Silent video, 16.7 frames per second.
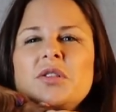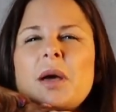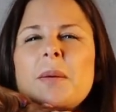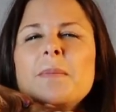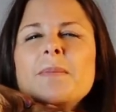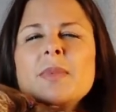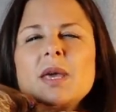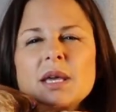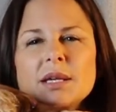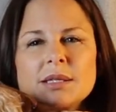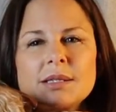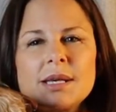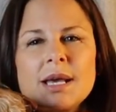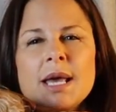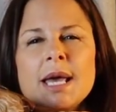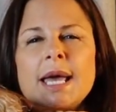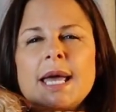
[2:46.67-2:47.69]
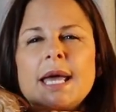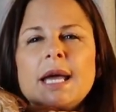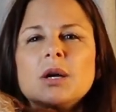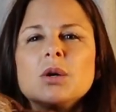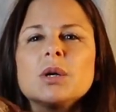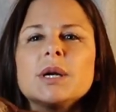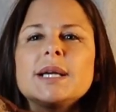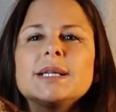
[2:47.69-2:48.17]
That means it
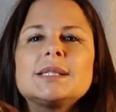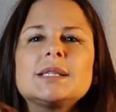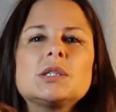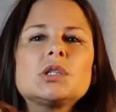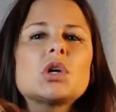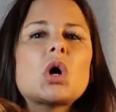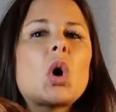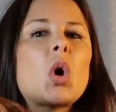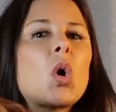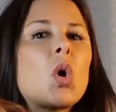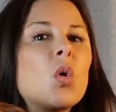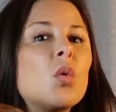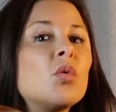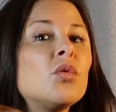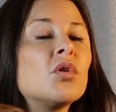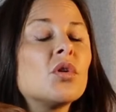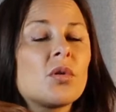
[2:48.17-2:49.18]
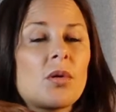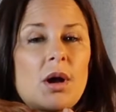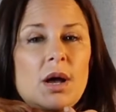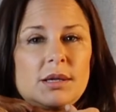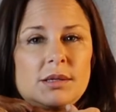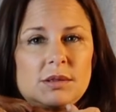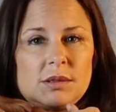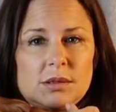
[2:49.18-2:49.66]
creates its own
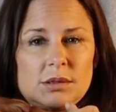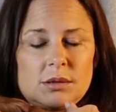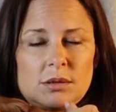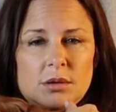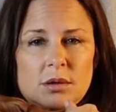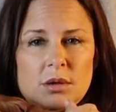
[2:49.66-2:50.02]
neurons,